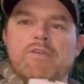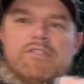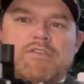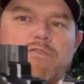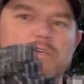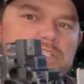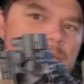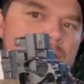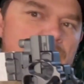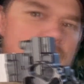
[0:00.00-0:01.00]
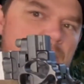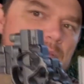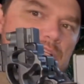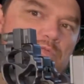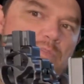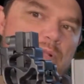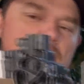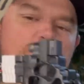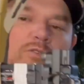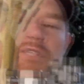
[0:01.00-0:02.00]
It's the first time I've gotten to mess with the
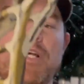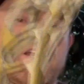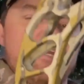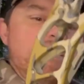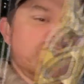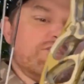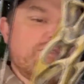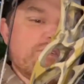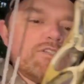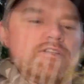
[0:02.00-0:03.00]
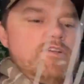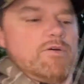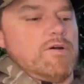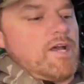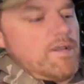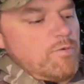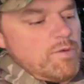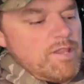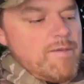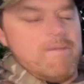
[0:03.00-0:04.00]
black gold sight, and it's the first, you know, I know
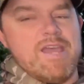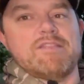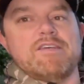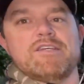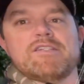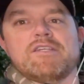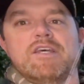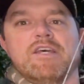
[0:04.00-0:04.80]
when they made this,